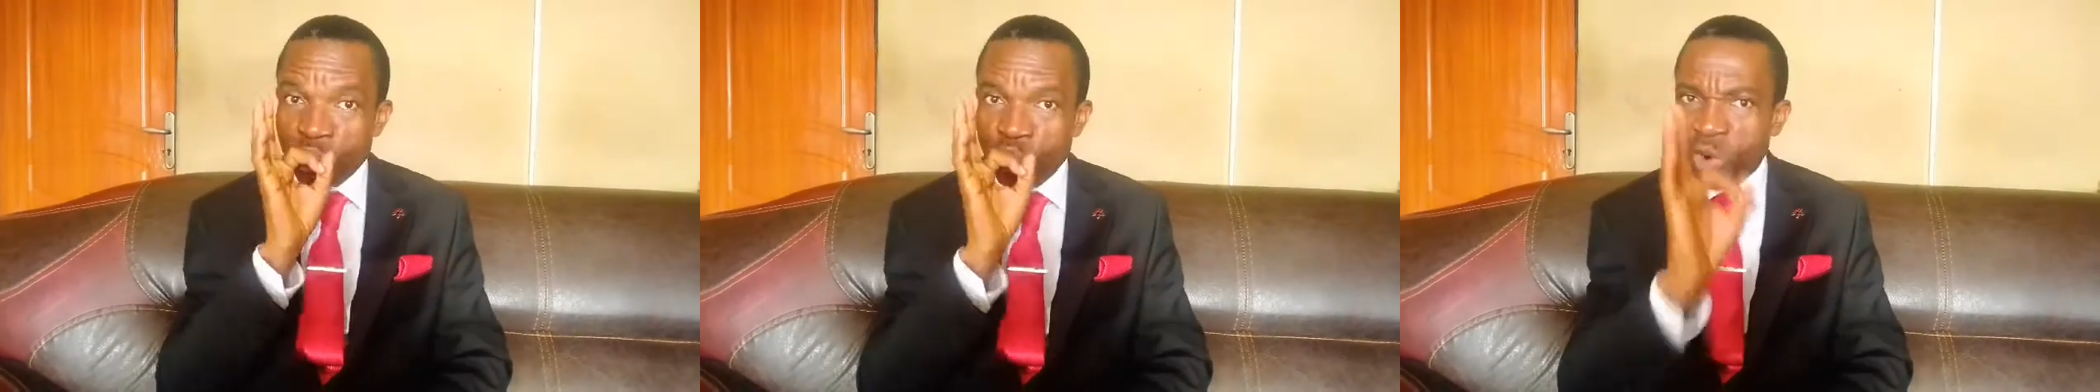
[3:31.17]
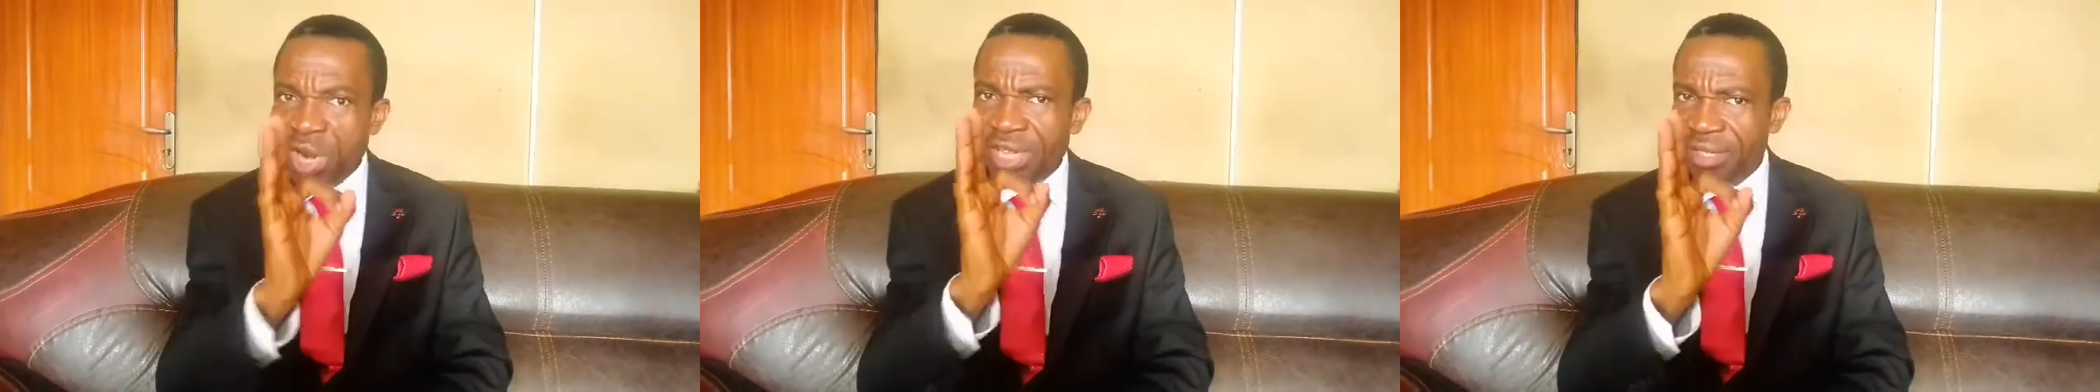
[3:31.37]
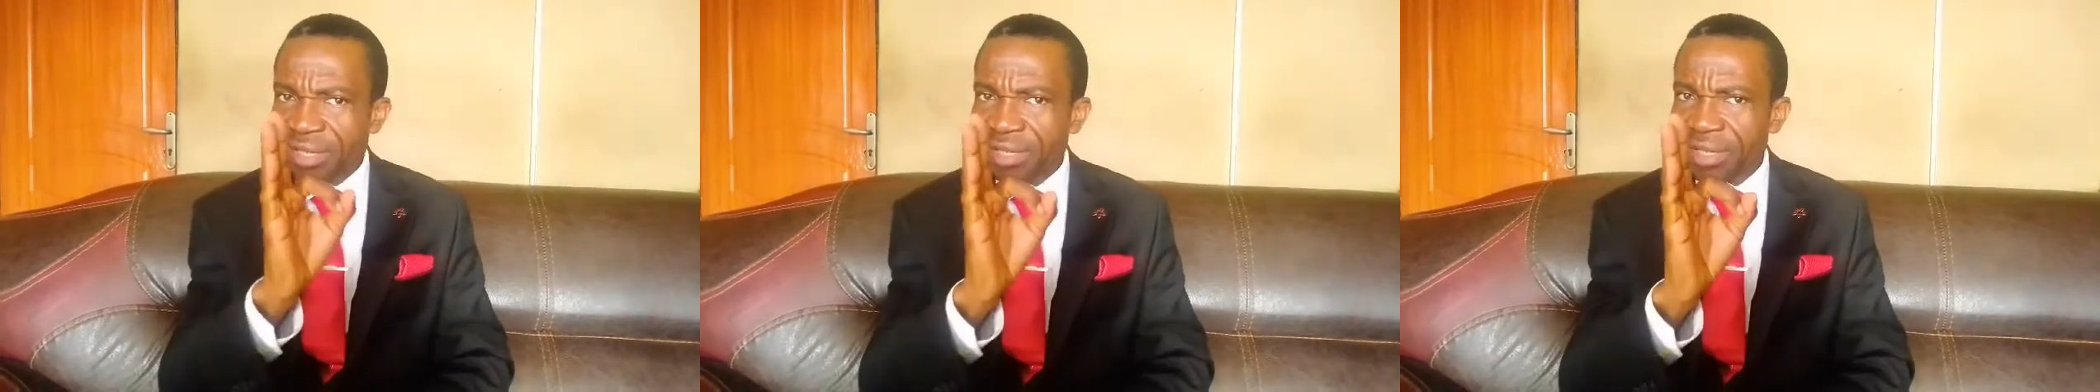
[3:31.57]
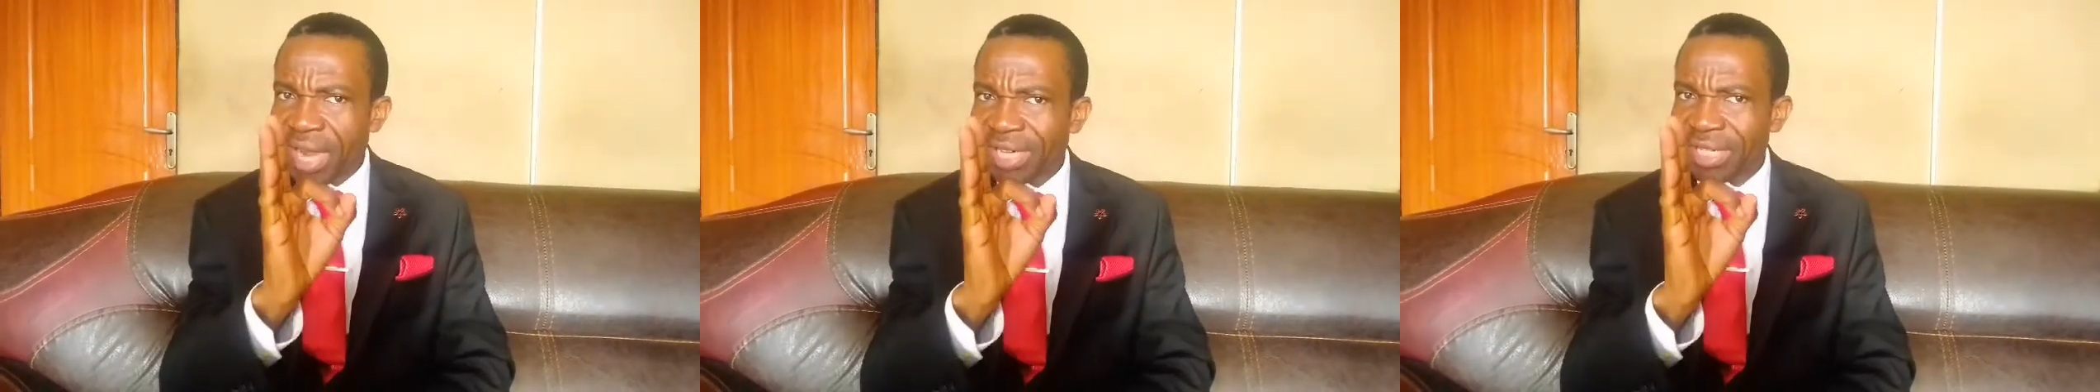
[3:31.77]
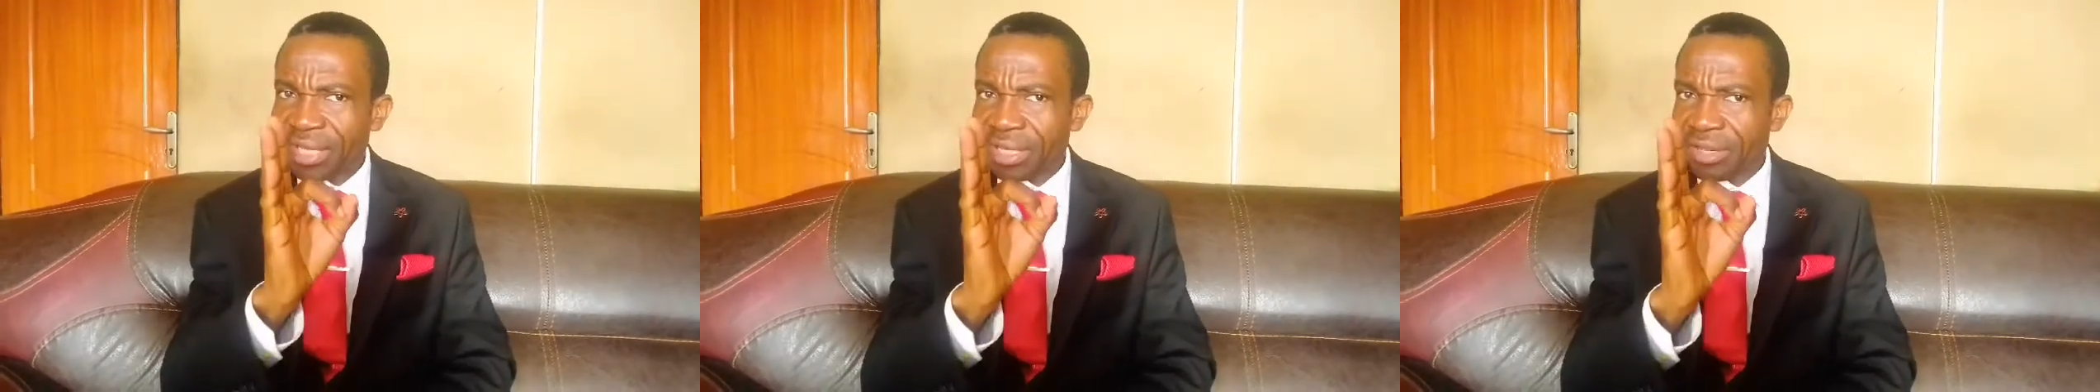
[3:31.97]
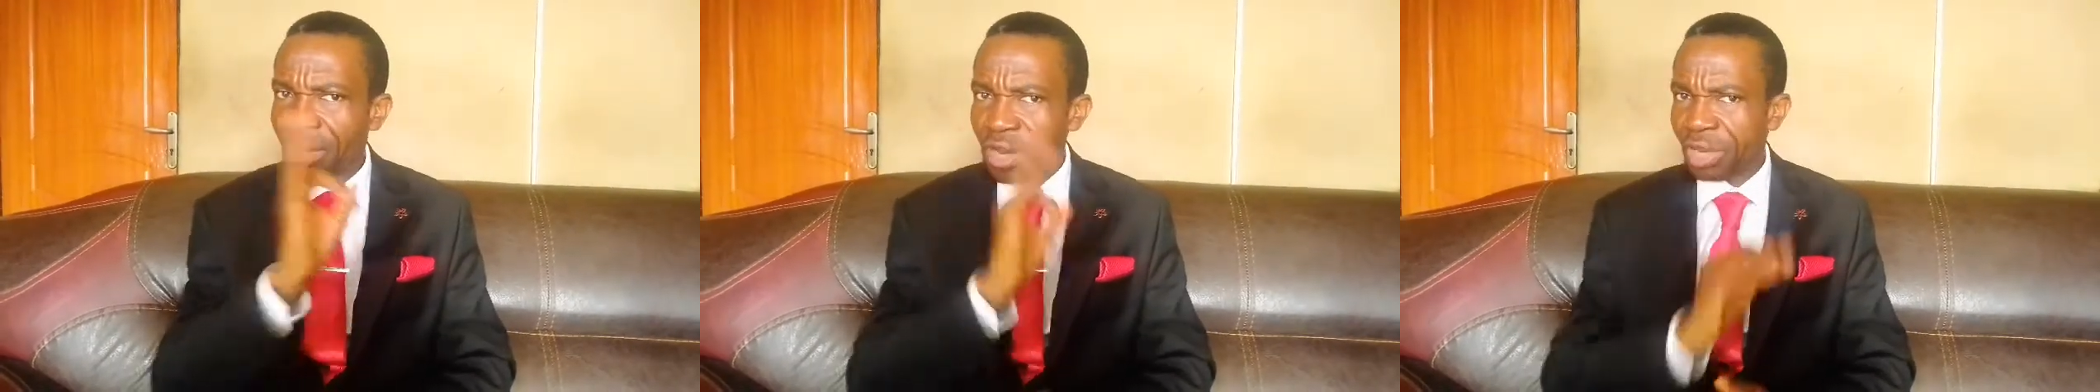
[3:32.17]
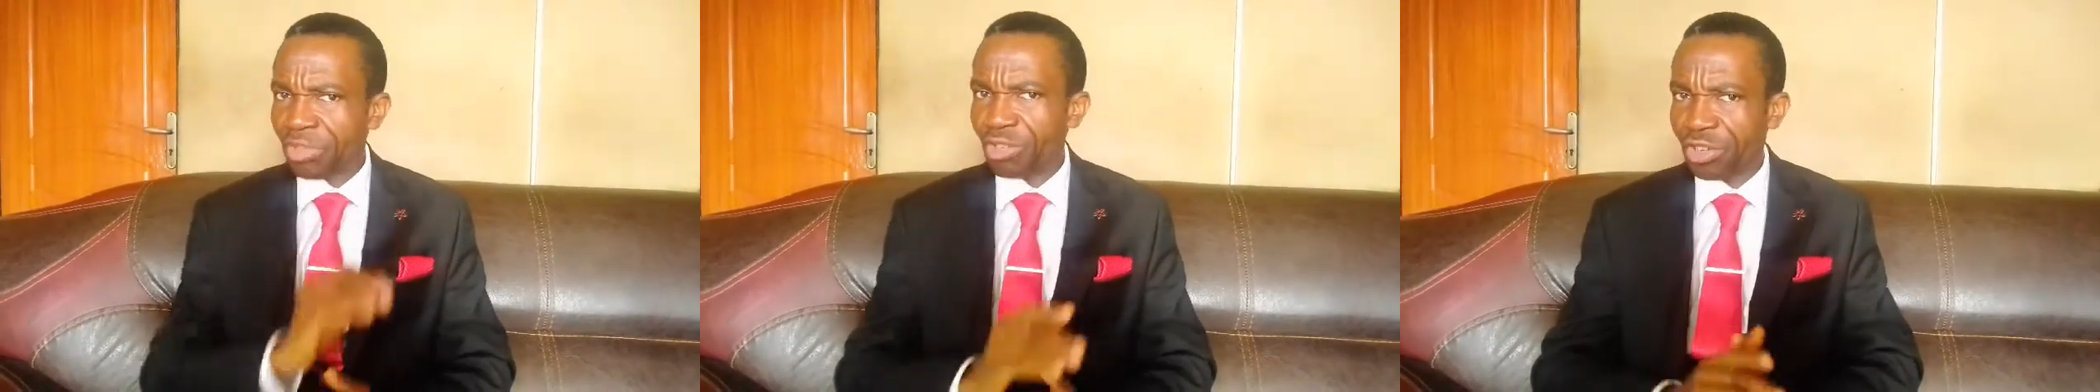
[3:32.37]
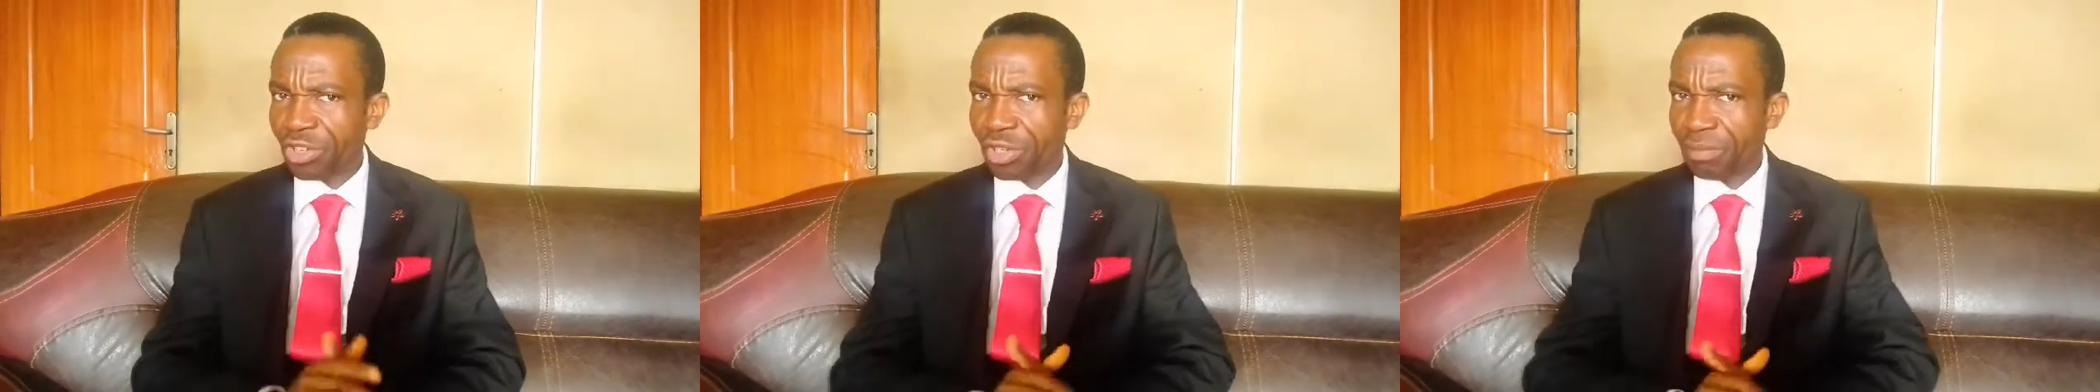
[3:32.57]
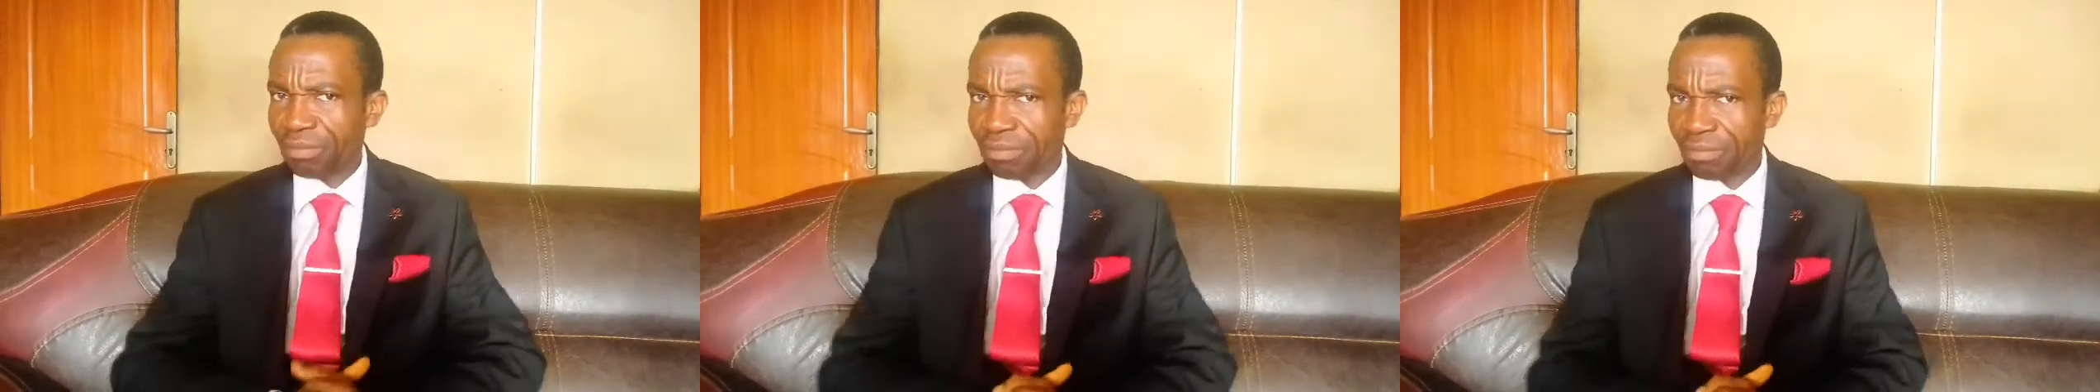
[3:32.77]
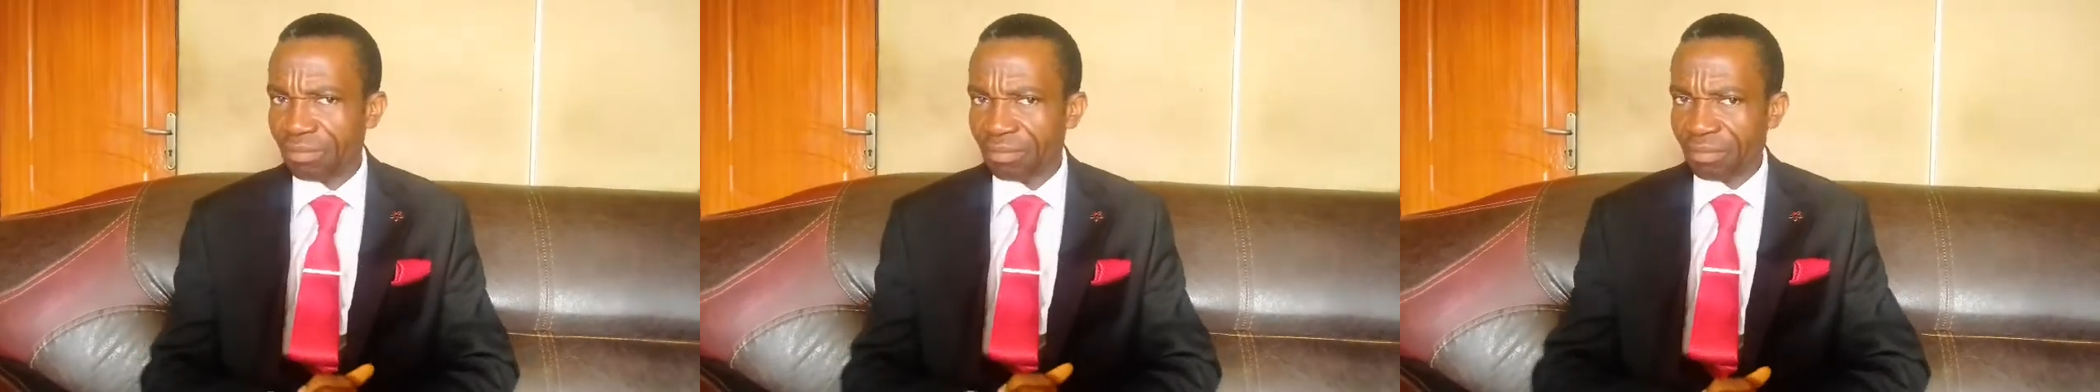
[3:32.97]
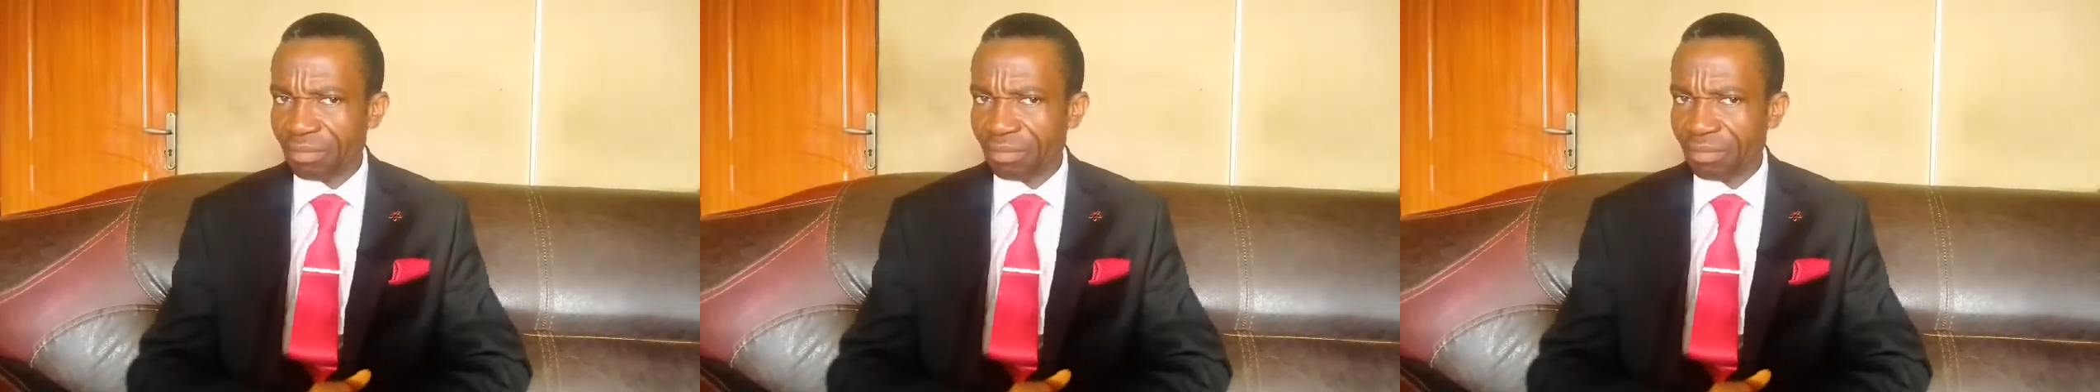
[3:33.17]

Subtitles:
Quit that relationship